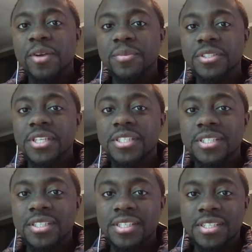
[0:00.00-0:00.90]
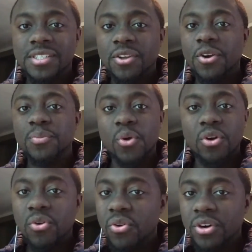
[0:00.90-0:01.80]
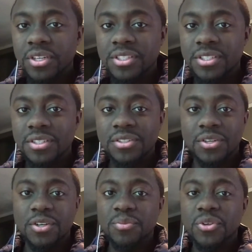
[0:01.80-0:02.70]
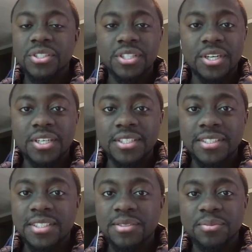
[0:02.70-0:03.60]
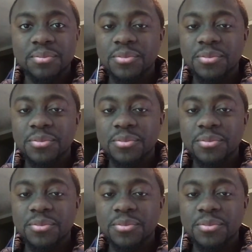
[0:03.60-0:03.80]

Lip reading: musician is learning more chords, learning more songs,